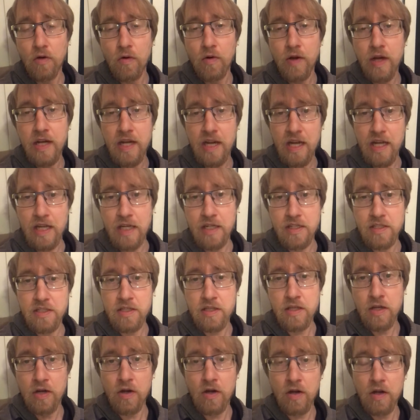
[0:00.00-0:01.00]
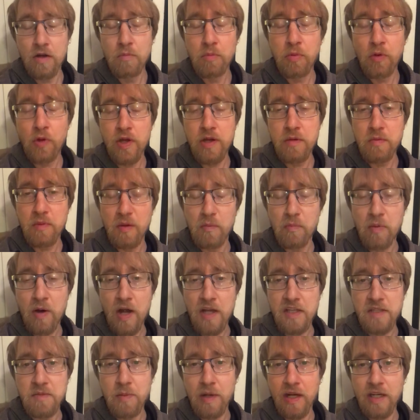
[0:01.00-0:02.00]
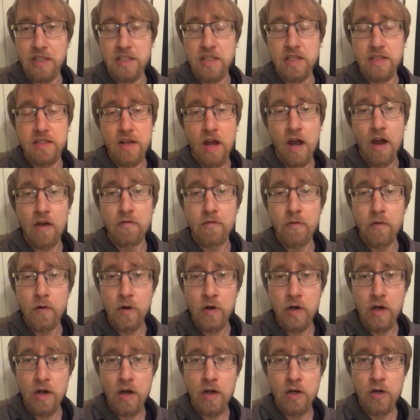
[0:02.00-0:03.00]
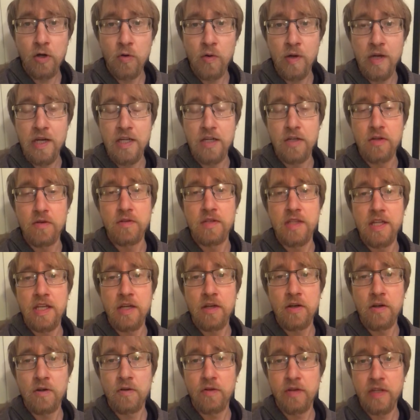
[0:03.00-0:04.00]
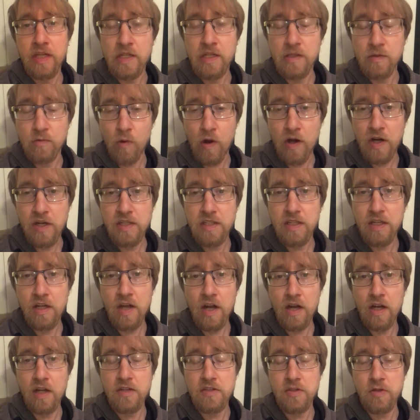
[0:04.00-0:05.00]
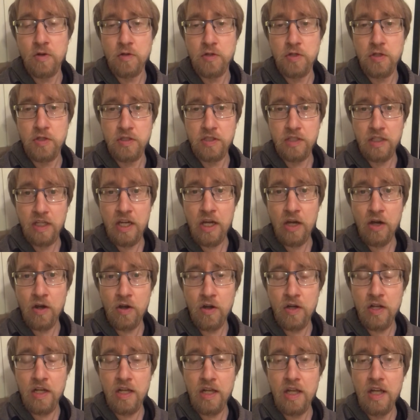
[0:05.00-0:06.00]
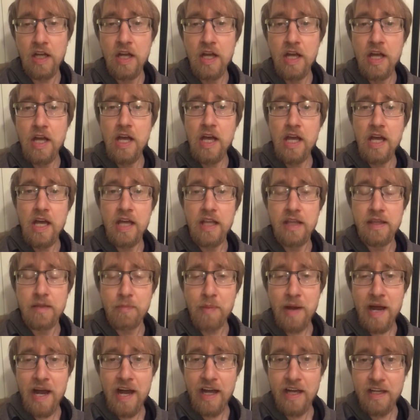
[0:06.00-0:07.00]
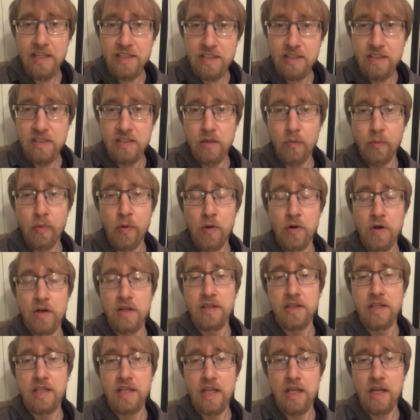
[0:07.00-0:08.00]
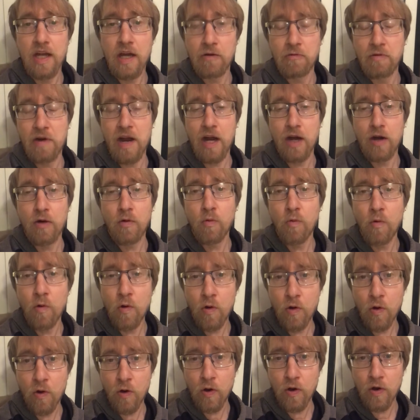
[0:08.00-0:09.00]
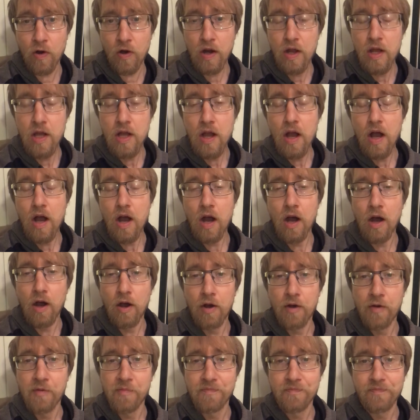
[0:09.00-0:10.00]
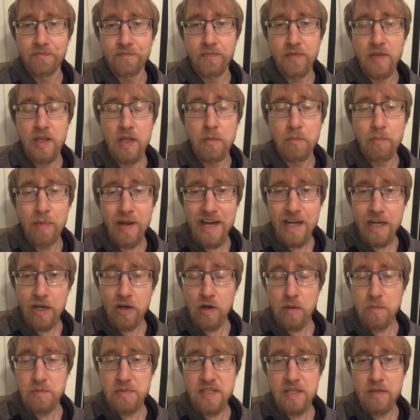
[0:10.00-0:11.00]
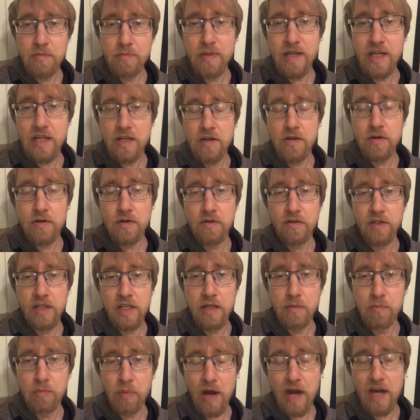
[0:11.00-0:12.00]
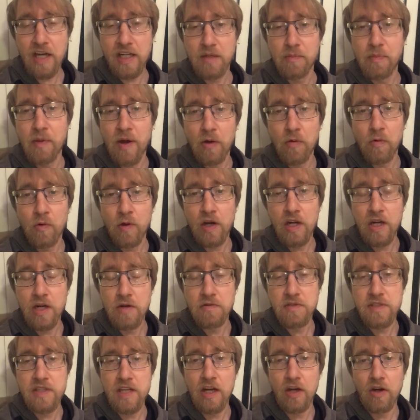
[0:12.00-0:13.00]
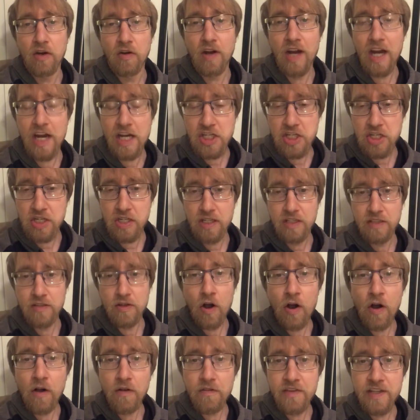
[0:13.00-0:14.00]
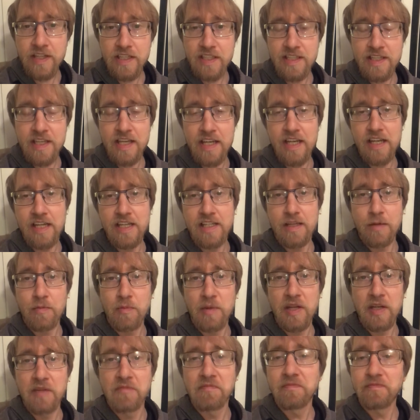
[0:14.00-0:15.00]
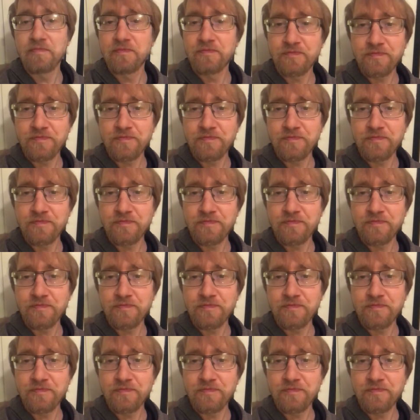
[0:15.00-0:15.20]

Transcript: enhance their employment prospects. He's not for a Green New Deal. He's wanted to cut Social Security in the past. He supported the Iraq War, the bankruptcy bill. He bragged about working with segregationists, all of these things. I mean,